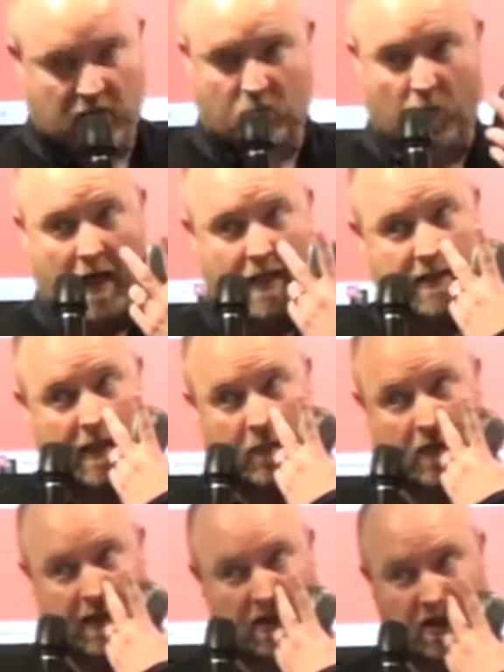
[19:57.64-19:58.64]
is why
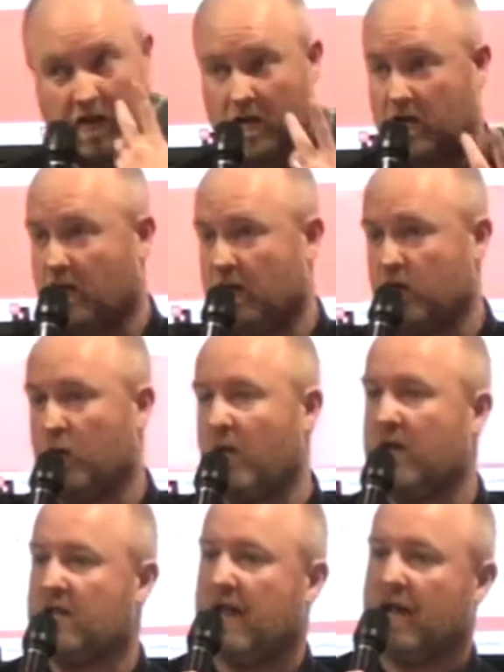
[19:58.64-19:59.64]
segmentation, there's no
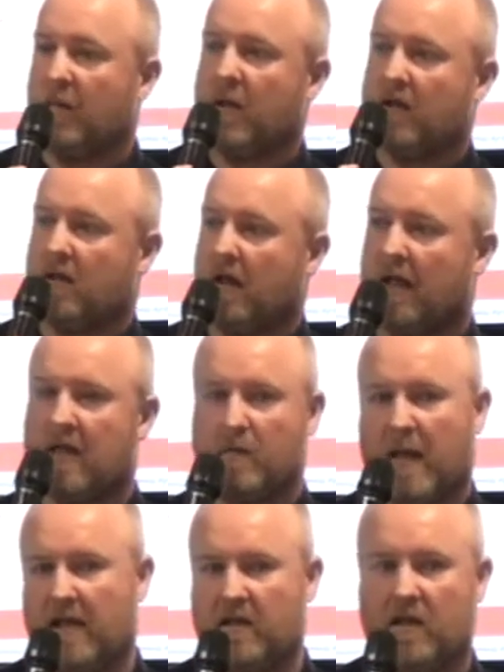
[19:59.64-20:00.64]
point in sending a
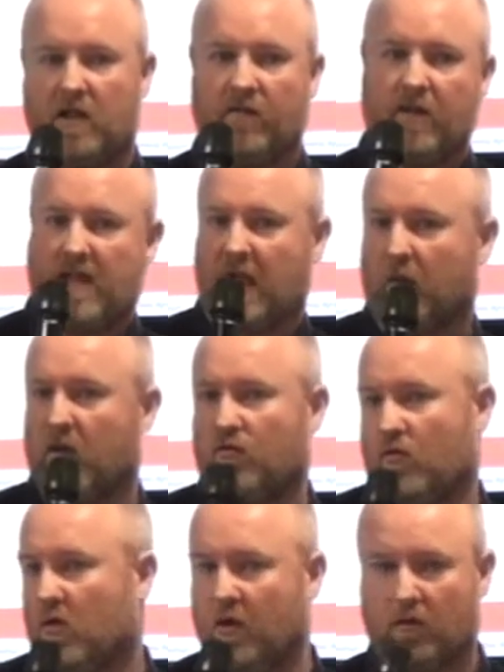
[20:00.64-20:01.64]
personalised message if the
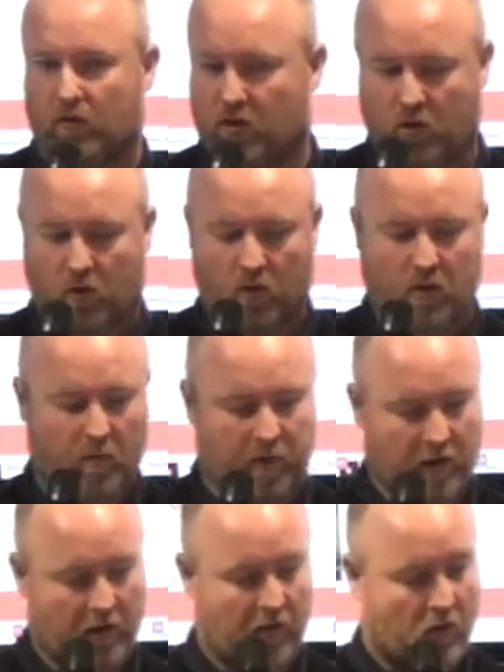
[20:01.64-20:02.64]
segment's wrong, it'll just go
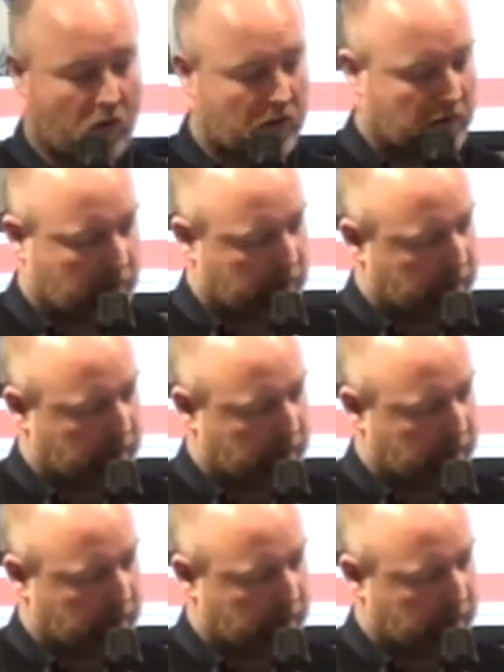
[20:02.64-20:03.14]
completely wrong.